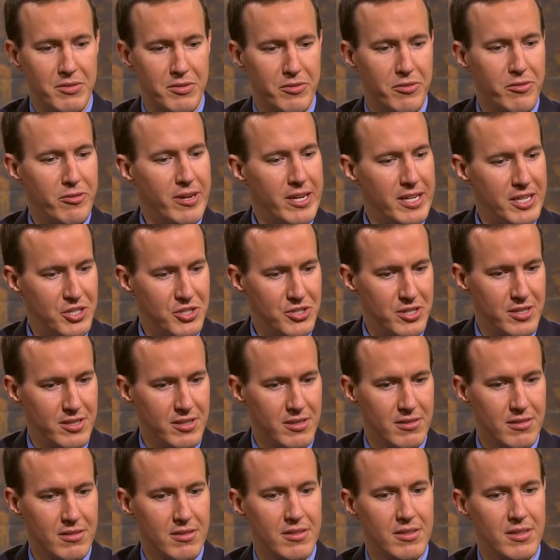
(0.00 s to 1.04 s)
of
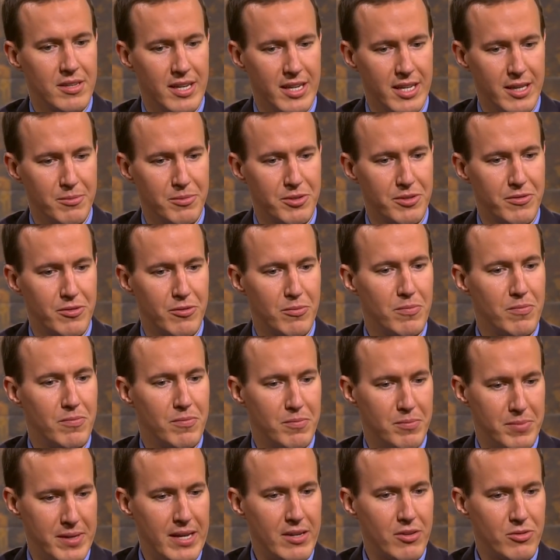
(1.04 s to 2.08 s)
arranging hymns for
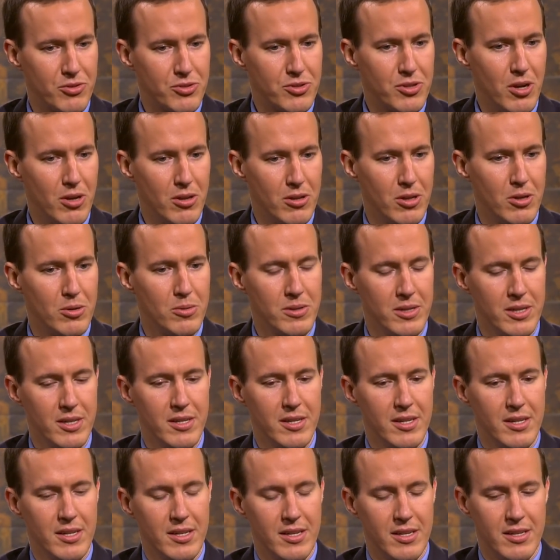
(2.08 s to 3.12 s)
piano solo
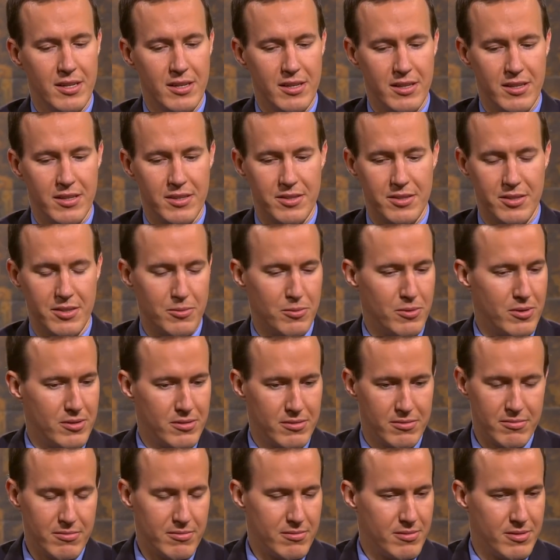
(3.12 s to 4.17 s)
is,
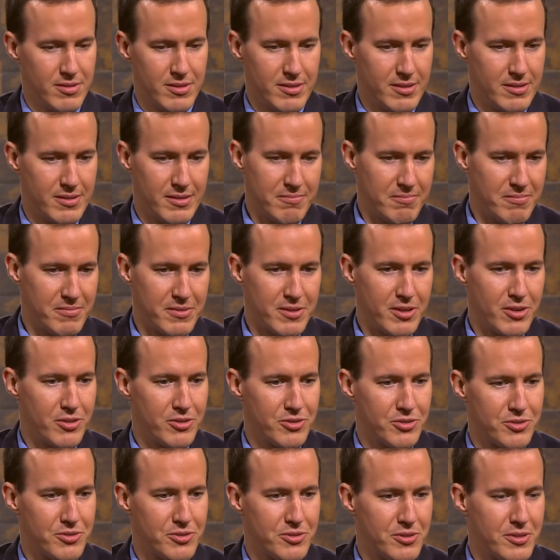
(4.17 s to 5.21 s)
well, uh,
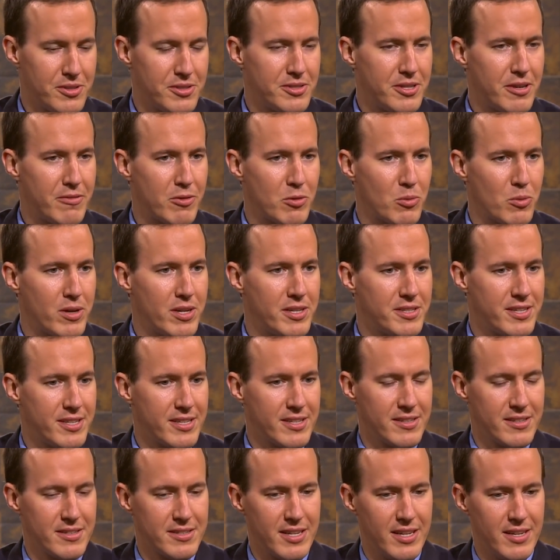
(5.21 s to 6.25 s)
there's several ways I
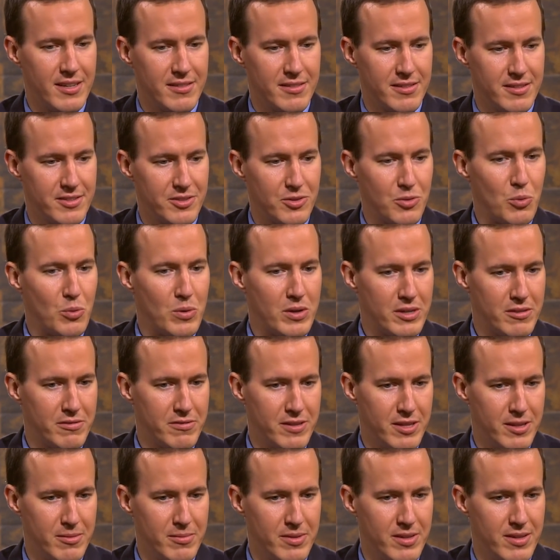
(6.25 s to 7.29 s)
can take this. One of
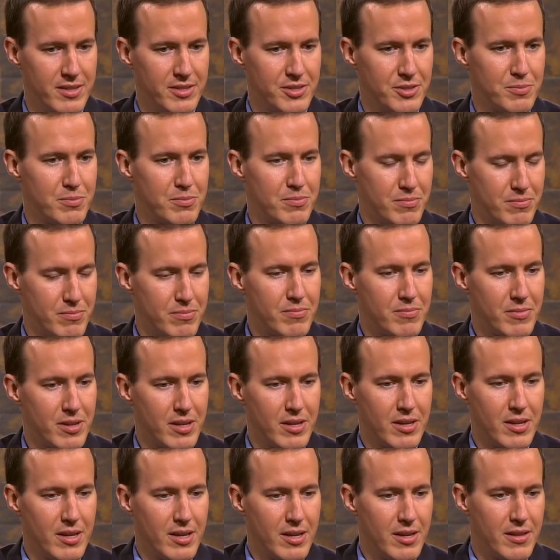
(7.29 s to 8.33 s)
them is
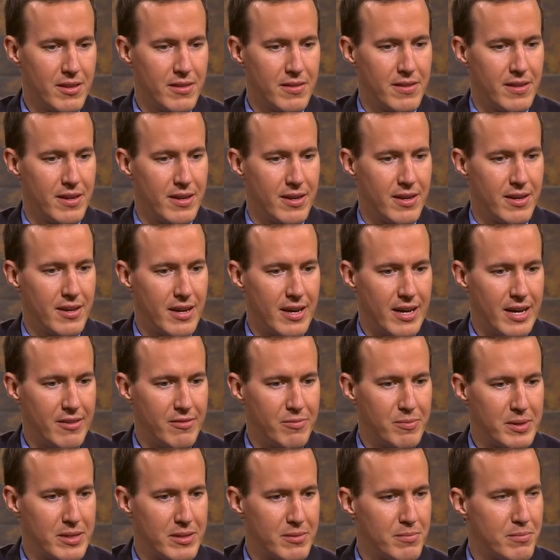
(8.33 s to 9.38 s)
that
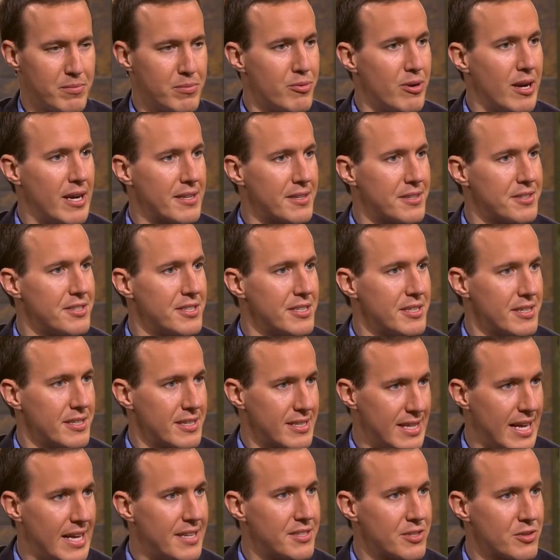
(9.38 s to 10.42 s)
I've been practicing
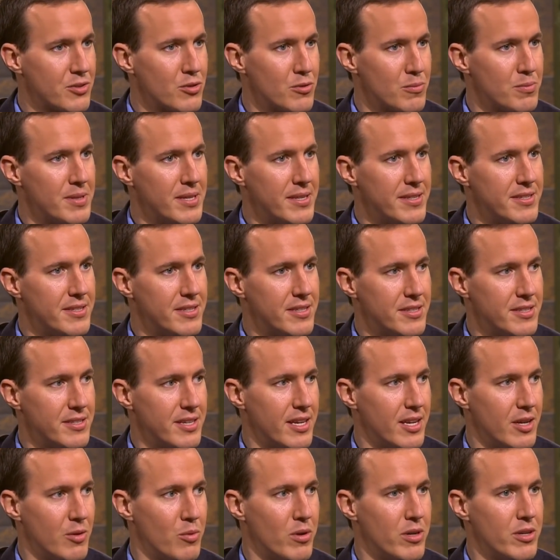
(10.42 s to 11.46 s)
classical pieces,
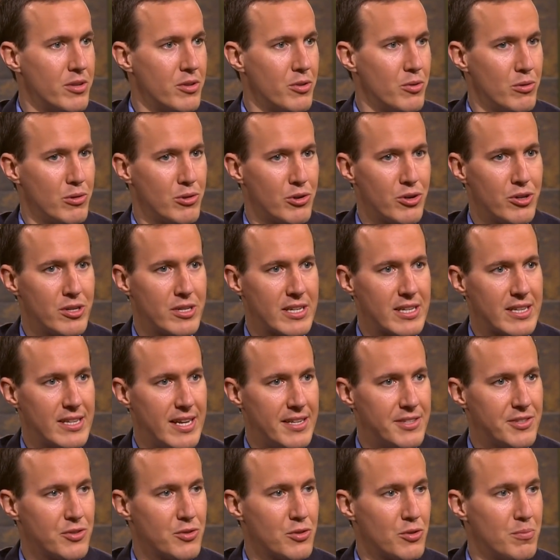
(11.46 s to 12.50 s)
and when you learn a
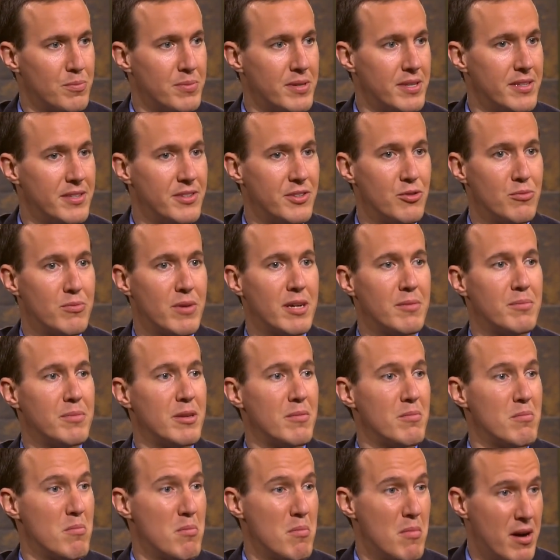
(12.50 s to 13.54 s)
classical piece, you might be
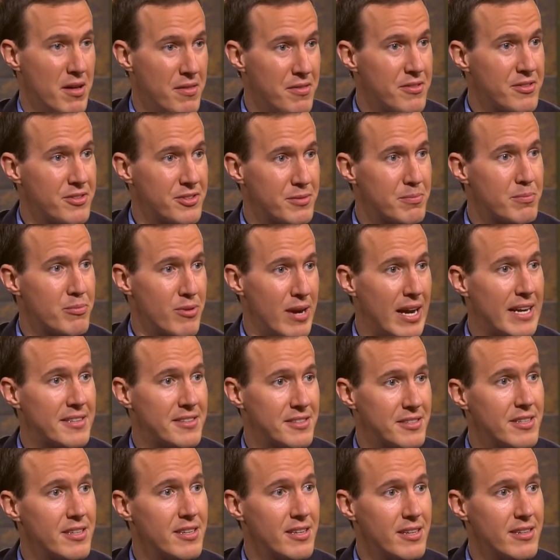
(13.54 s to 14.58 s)
months
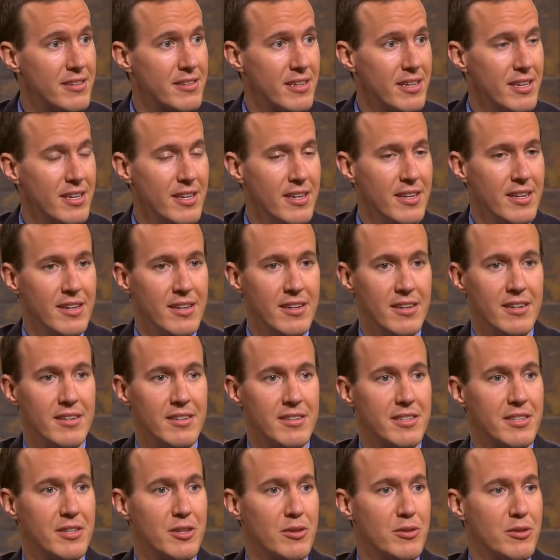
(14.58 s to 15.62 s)
practicing it mm-hmm.
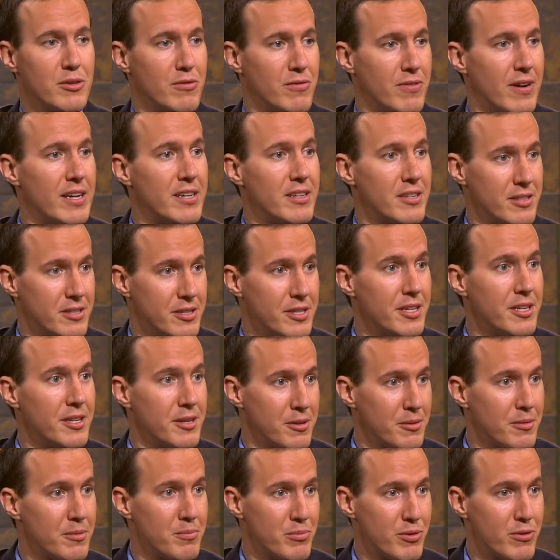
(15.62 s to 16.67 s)
until you
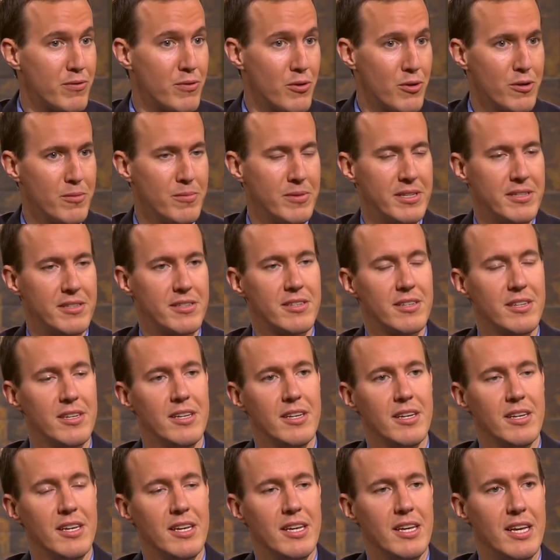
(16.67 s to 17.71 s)
finally perform it.
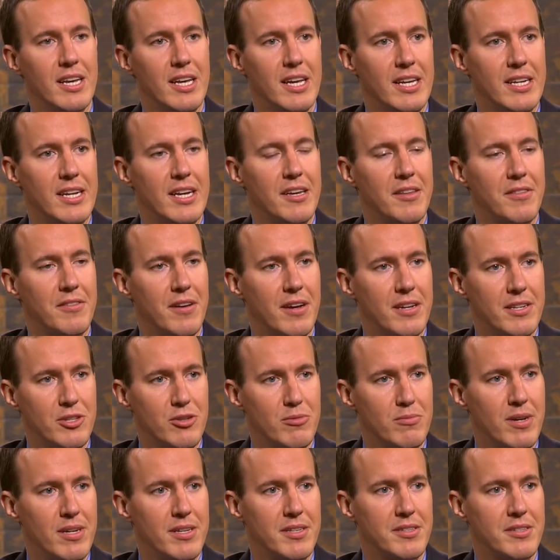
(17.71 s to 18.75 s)
And I thought
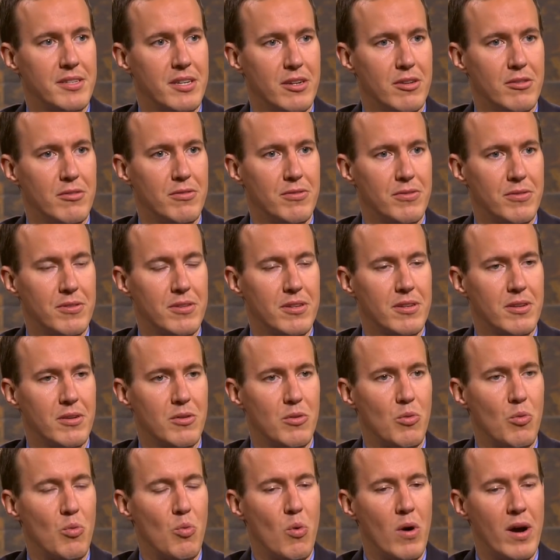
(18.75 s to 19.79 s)
to myself,
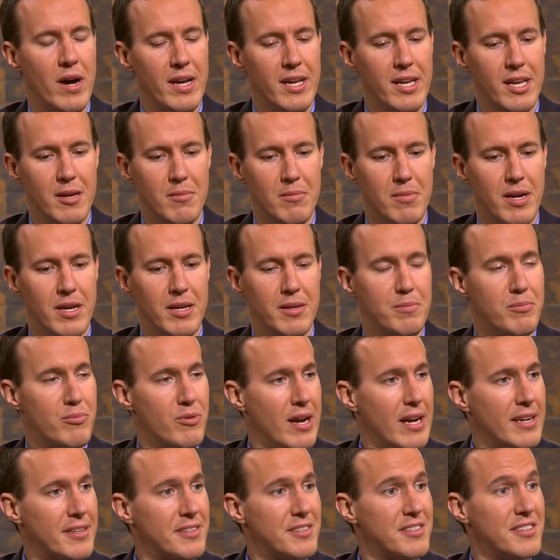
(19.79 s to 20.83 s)
why am I
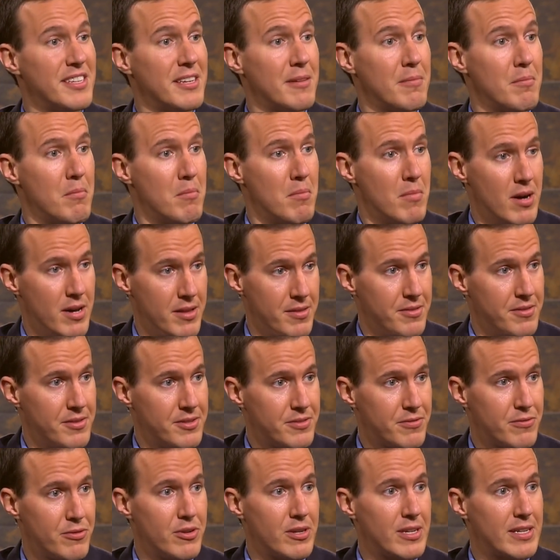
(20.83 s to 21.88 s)
practicing months
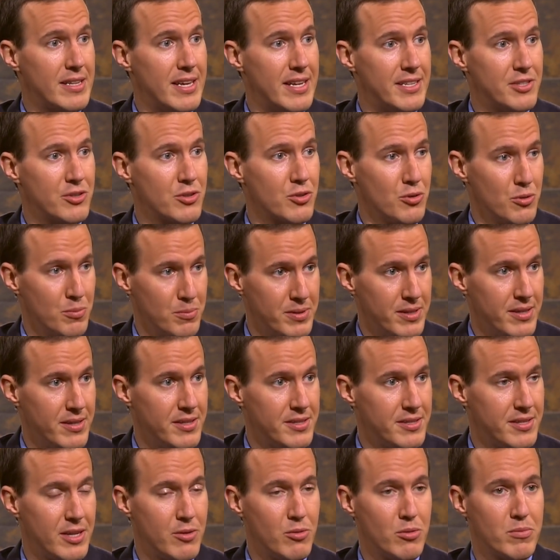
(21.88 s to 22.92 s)
for a classical
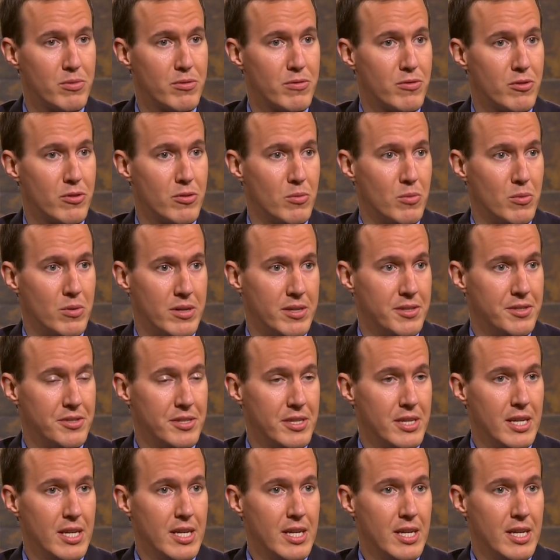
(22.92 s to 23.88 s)
piece? I will perform once,